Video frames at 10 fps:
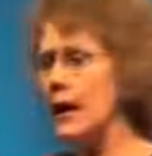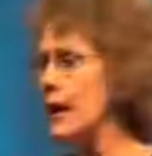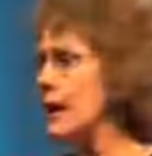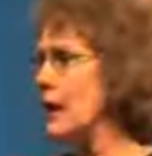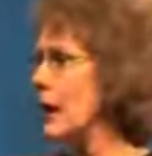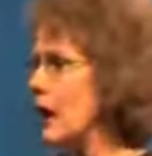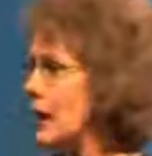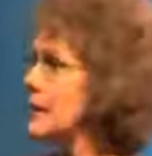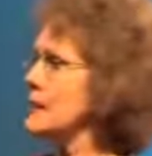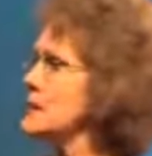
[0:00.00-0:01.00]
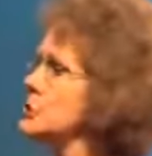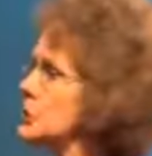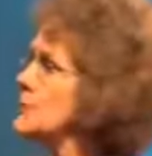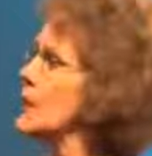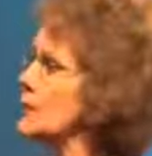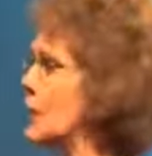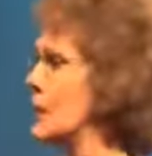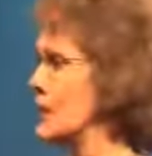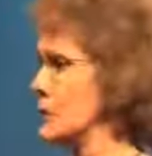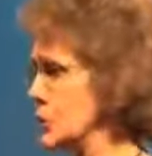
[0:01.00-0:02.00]
And I didn't do my
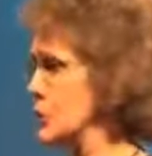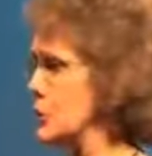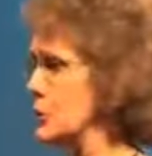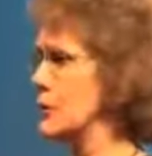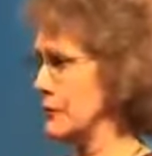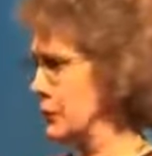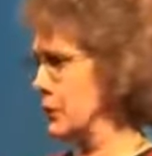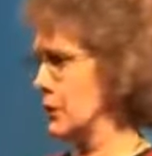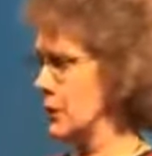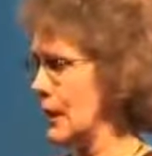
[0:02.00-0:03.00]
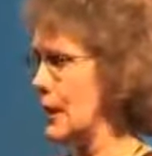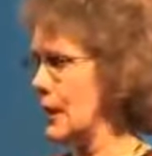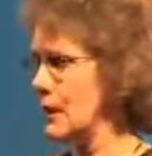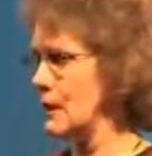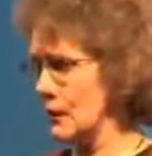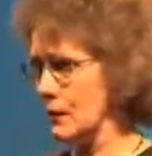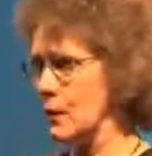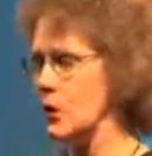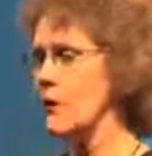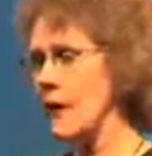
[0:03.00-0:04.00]
body too good of good. And,
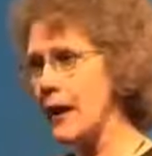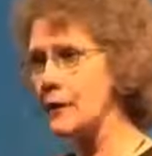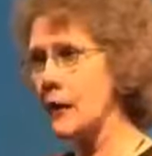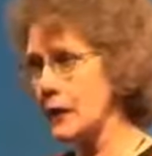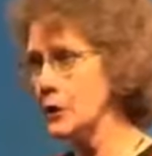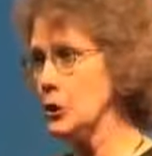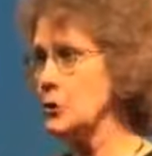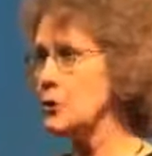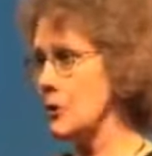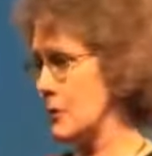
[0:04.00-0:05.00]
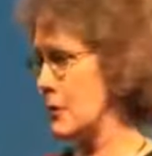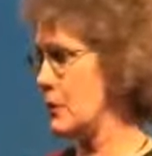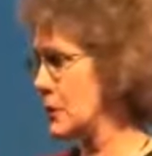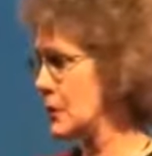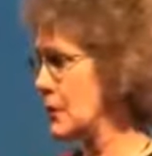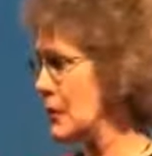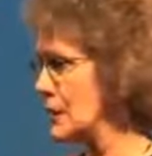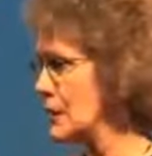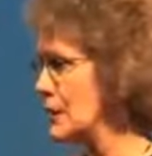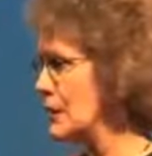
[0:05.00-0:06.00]
you know, I've had to undo some of those
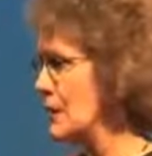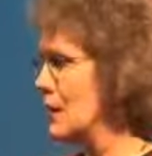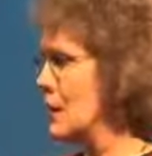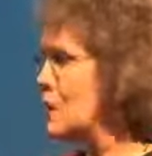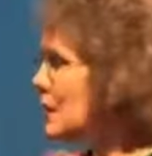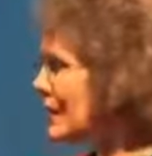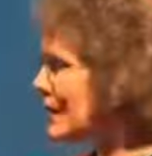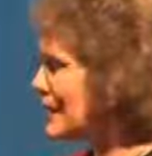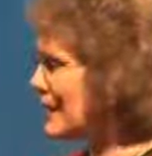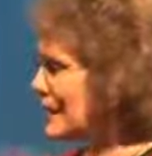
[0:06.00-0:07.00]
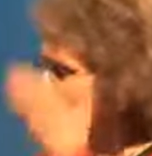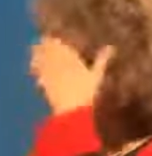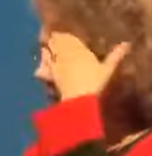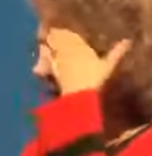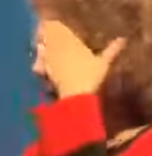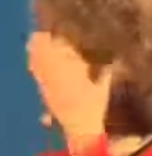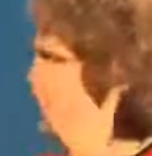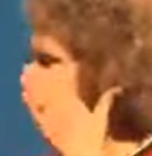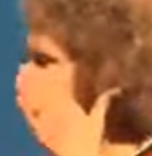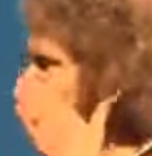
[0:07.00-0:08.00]
things. But again, it was
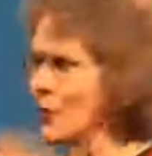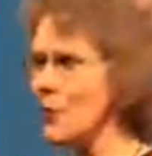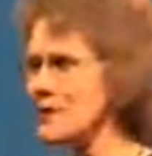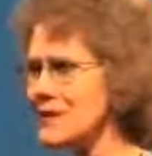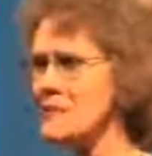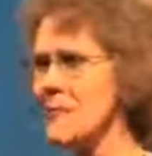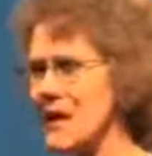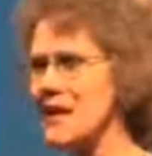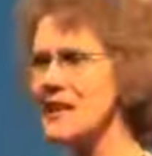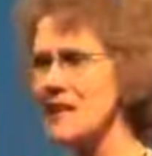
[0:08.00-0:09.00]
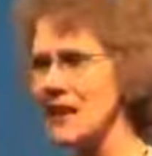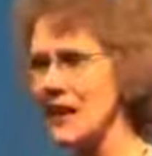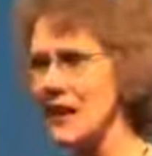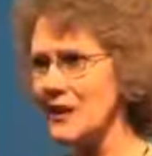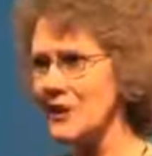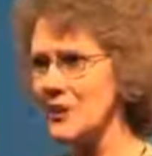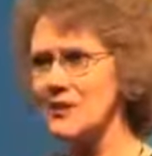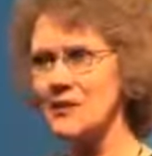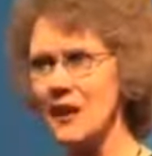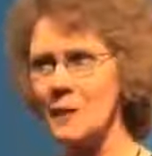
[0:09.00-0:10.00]
like I wasn't making the
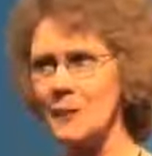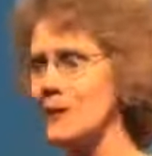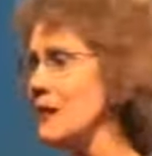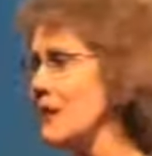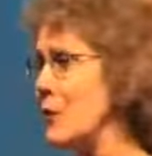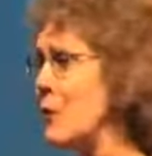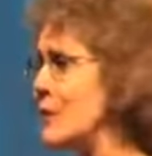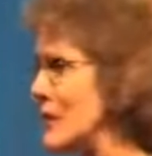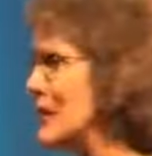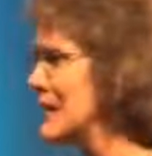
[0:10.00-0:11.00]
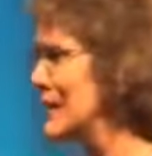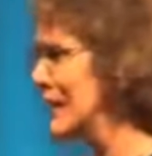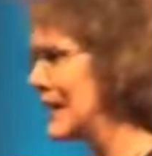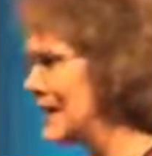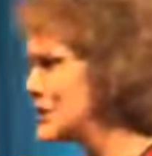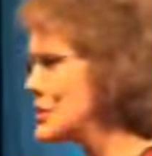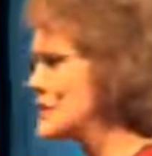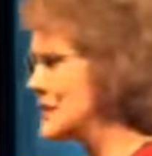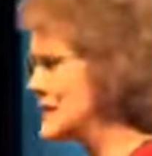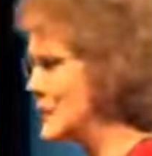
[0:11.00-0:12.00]
connections. And I believe I wasn't making the
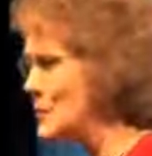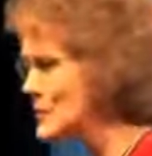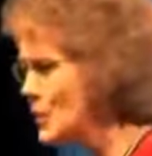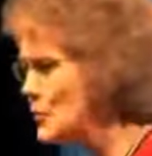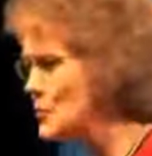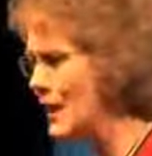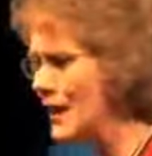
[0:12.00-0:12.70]
connections because I was so